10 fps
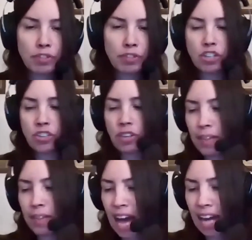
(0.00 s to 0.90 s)
there still can be
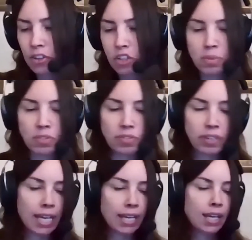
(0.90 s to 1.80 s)
frictions on that in
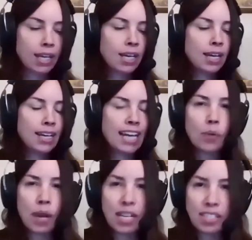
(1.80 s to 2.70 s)
terms of like
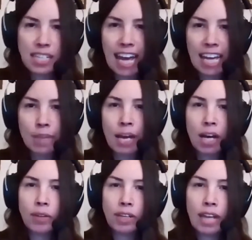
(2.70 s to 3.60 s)
KYC,
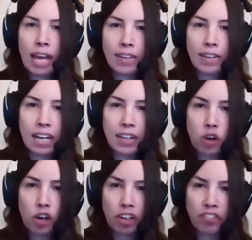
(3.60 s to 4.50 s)
AML, and and kind of
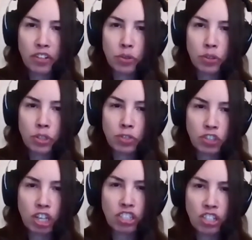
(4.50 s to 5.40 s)
these artificial
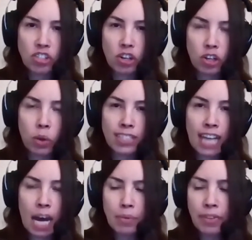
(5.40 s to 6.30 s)
restrictions that start go on
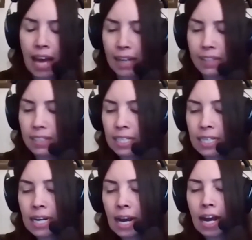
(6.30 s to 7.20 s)
top of that.
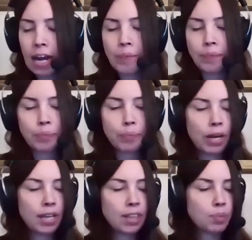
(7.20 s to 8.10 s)
Um,
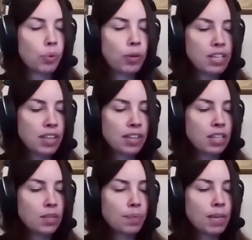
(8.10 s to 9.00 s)
but the point is, I
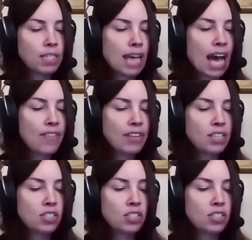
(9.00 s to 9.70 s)
think that basically having